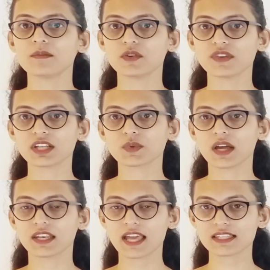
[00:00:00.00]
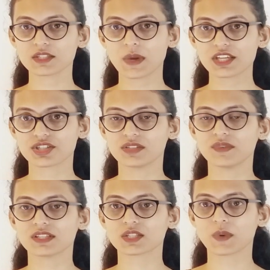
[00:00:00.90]
Moving to our next question
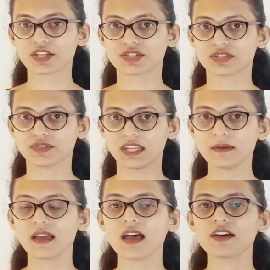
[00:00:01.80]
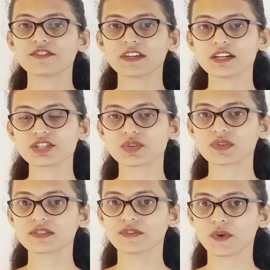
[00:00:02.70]
which is question 3. Figure
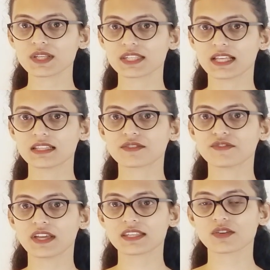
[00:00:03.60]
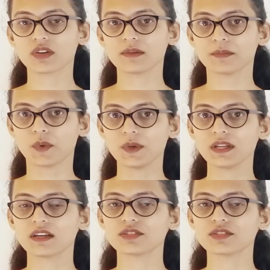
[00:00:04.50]
shows four cells fixed on a board.